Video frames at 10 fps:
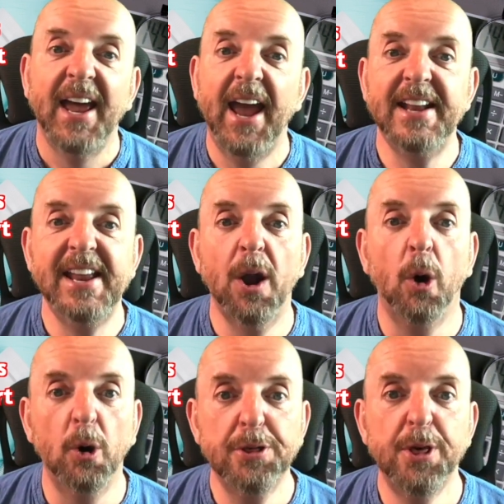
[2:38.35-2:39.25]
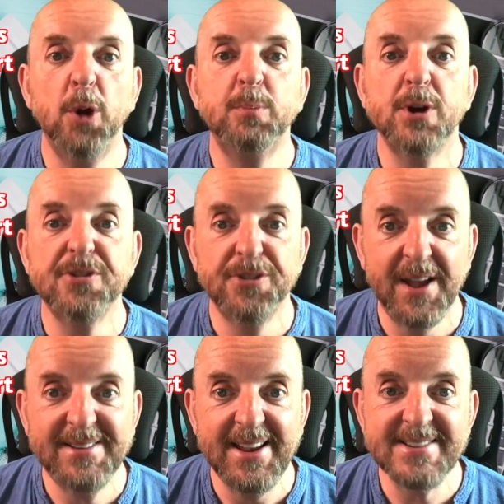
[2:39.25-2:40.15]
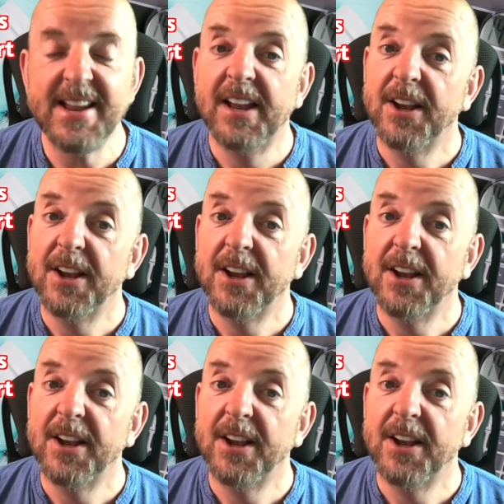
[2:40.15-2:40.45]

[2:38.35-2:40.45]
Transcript: any orthoprosthetics,